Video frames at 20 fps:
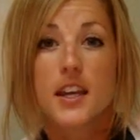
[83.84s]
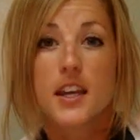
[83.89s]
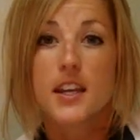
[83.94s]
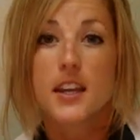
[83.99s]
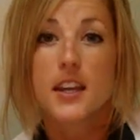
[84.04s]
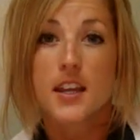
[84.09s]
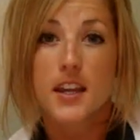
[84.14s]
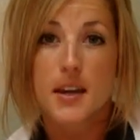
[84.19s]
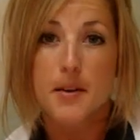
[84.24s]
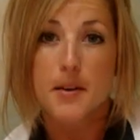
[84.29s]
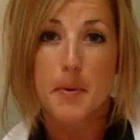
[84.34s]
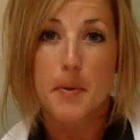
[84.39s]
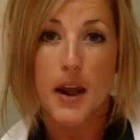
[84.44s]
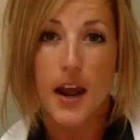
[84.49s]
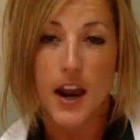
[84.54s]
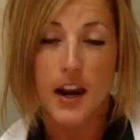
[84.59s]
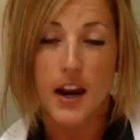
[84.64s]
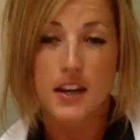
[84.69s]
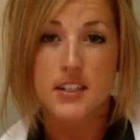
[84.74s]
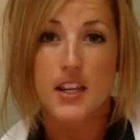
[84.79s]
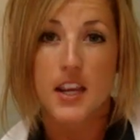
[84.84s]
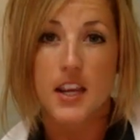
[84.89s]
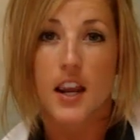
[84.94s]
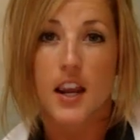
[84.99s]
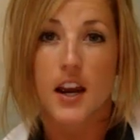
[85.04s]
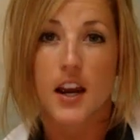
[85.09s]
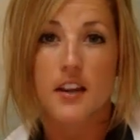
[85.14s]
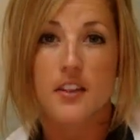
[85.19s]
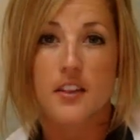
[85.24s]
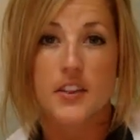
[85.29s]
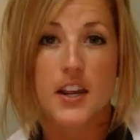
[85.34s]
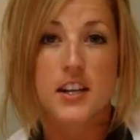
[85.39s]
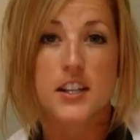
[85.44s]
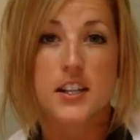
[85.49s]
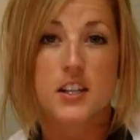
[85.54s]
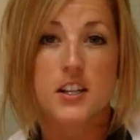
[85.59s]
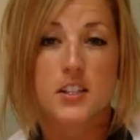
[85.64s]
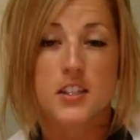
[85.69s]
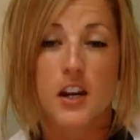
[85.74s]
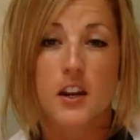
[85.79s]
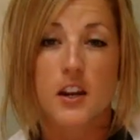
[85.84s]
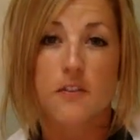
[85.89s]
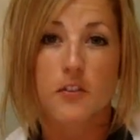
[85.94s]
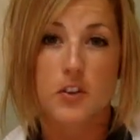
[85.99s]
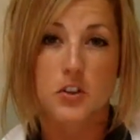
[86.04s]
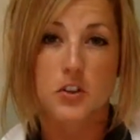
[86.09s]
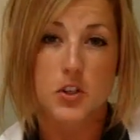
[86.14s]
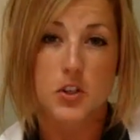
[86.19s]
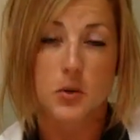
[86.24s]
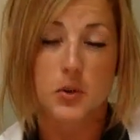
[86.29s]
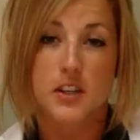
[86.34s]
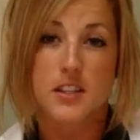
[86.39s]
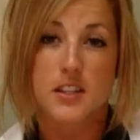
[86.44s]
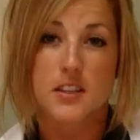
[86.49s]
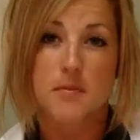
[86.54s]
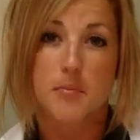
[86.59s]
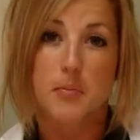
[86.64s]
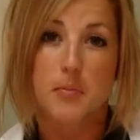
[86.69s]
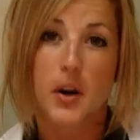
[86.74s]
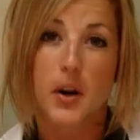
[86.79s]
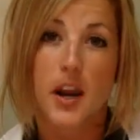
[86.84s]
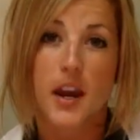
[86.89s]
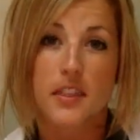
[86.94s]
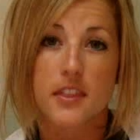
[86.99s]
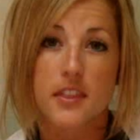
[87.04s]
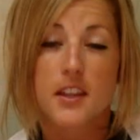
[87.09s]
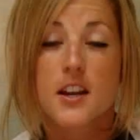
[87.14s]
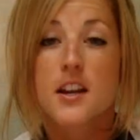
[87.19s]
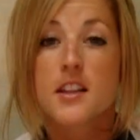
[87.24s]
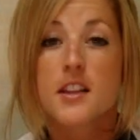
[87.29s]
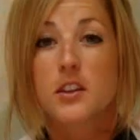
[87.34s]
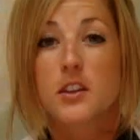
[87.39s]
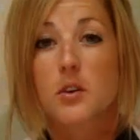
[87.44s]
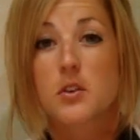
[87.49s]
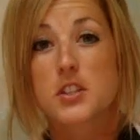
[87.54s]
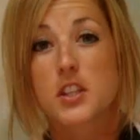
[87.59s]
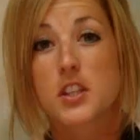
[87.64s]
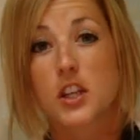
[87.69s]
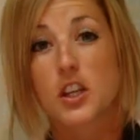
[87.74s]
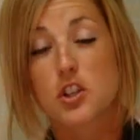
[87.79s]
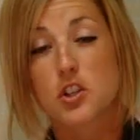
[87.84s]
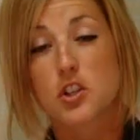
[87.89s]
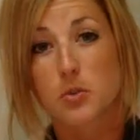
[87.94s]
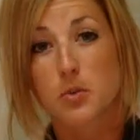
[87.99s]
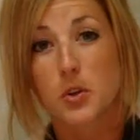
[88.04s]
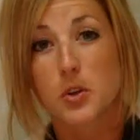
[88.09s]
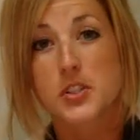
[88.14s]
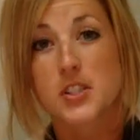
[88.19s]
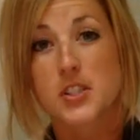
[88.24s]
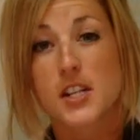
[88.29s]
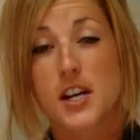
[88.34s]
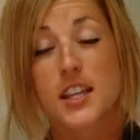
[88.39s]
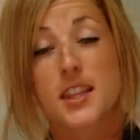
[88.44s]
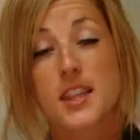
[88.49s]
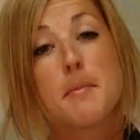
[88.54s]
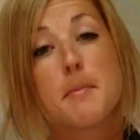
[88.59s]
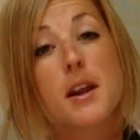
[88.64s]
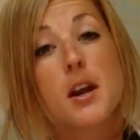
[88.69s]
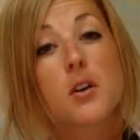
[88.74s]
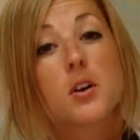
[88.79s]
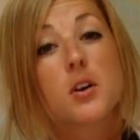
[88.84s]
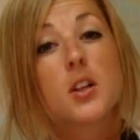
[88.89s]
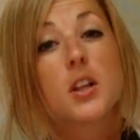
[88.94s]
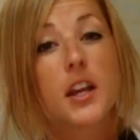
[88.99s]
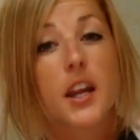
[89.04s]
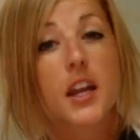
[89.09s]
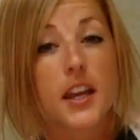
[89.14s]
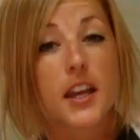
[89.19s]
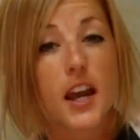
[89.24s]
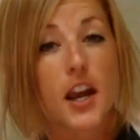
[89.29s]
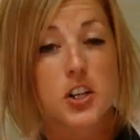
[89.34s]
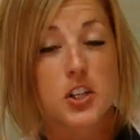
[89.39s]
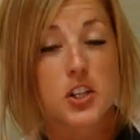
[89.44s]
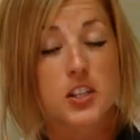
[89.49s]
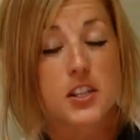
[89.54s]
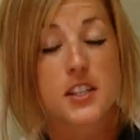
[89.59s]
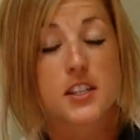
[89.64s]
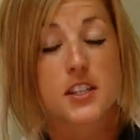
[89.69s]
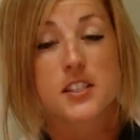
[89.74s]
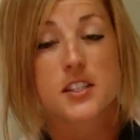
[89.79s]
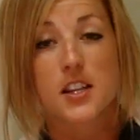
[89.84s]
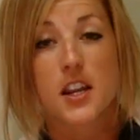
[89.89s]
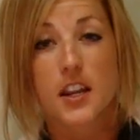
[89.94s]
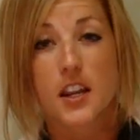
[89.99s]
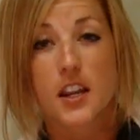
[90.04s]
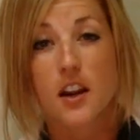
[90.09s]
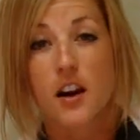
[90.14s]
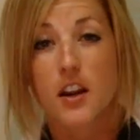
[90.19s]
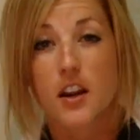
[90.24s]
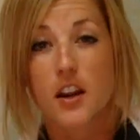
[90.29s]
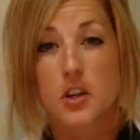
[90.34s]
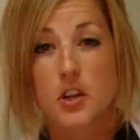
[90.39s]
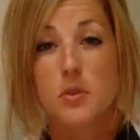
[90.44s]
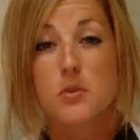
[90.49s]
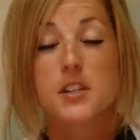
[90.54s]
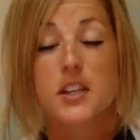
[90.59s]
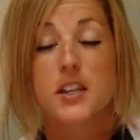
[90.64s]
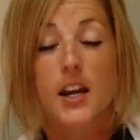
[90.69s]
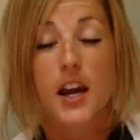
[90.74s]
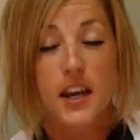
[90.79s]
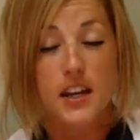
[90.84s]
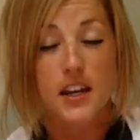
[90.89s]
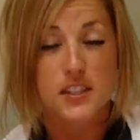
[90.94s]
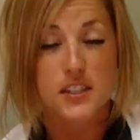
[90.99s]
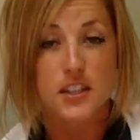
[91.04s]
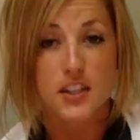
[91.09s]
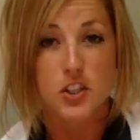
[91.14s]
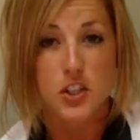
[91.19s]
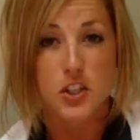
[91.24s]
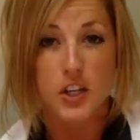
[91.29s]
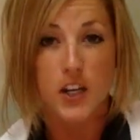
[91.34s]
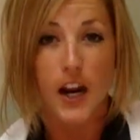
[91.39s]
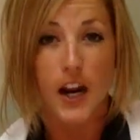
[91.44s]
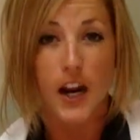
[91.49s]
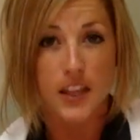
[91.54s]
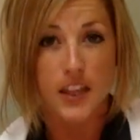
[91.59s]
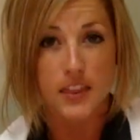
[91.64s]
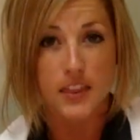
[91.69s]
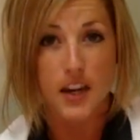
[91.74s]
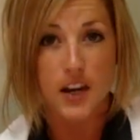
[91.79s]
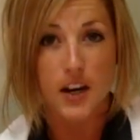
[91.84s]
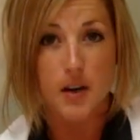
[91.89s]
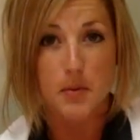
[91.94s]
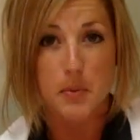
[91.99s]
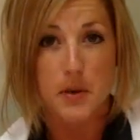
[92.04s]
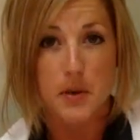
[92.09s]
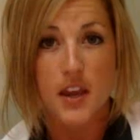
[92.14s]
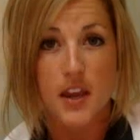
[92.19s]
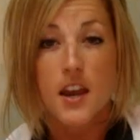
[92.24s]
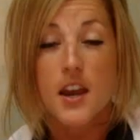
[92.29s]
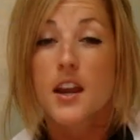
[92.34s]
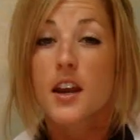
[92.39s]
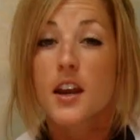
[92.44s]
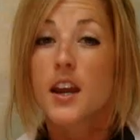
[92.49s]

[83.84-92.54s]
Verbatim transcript: ED Impact, and they did a study for shortness of breath. And there was the control study, and the Mayo Clinic actually did a study using ICG guided therapy,